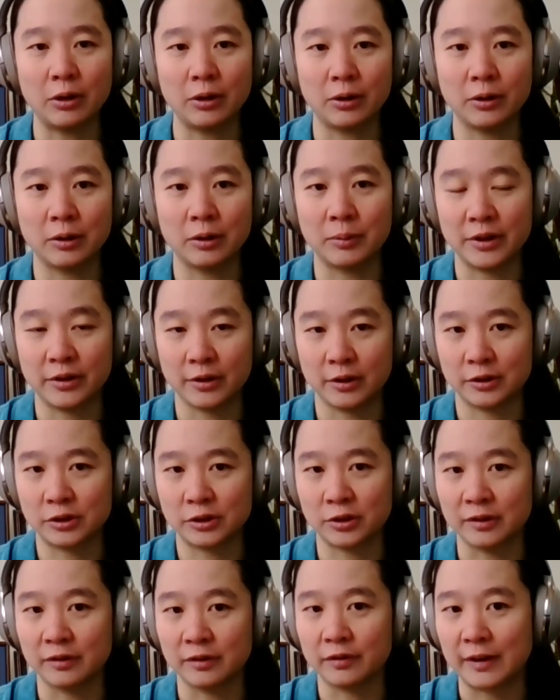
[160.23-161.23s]
or whether
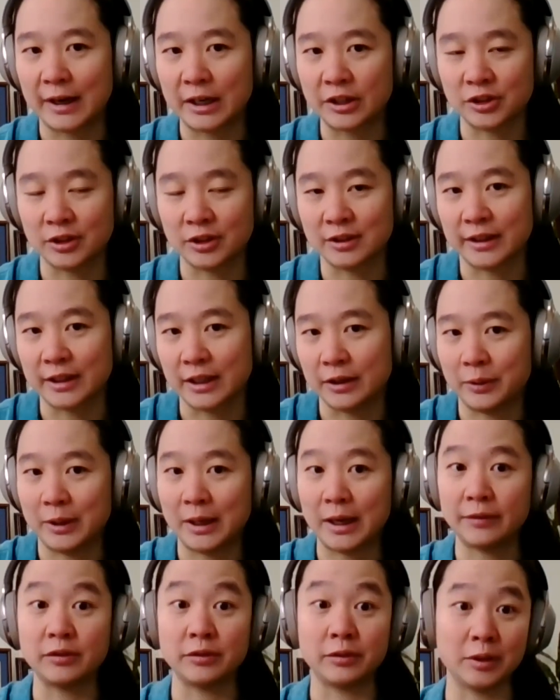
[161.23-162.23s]
certain fractions, like if we
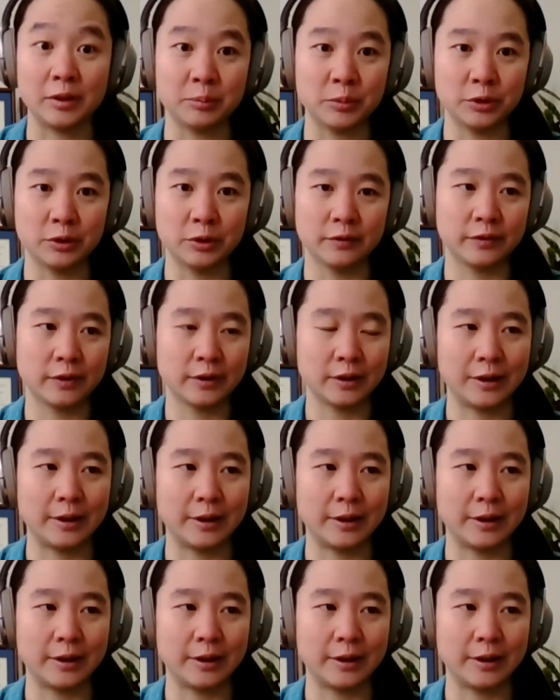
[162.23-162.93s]
have to remove